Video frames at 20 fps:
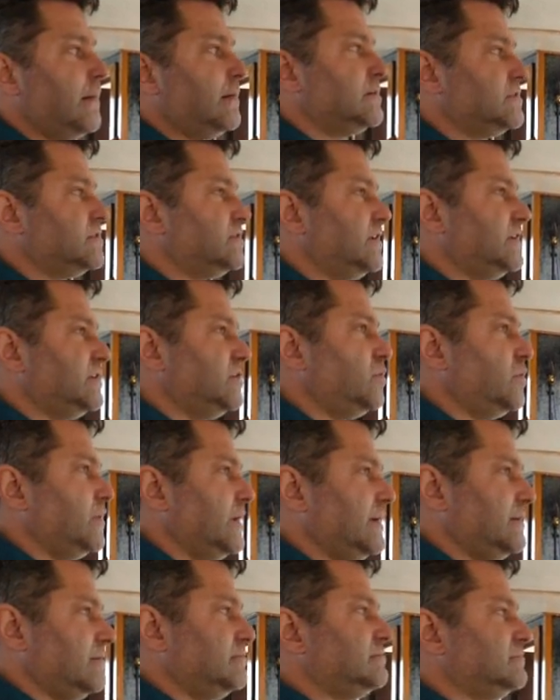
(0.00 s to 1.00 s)
So you do
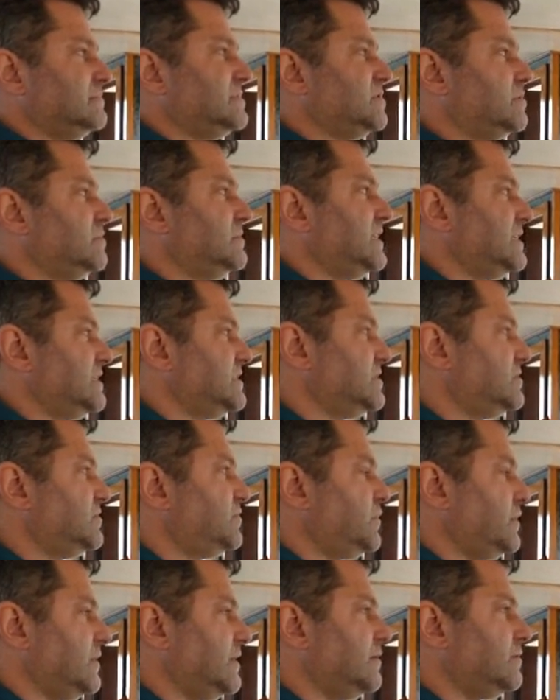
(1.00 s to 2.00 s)
get some nice
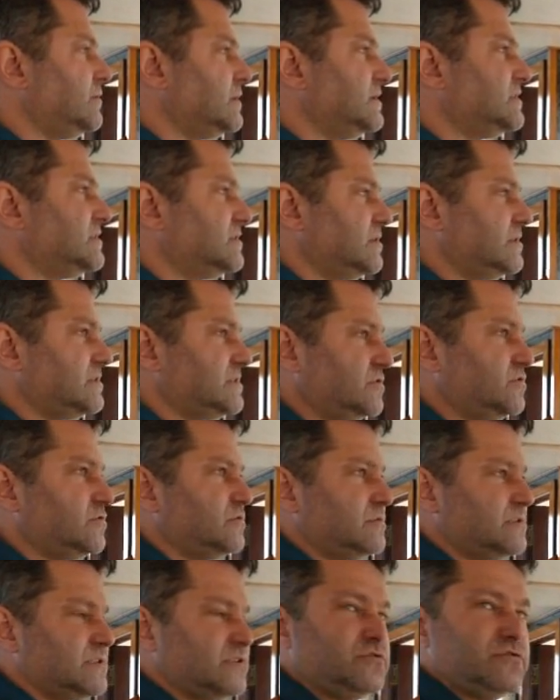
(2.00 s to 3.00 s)
stuff with that one. It's a
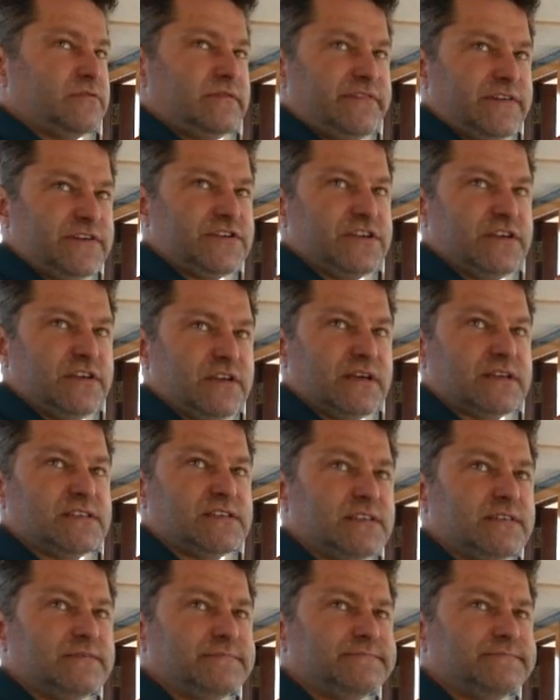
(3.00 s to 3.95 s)
good fishing net.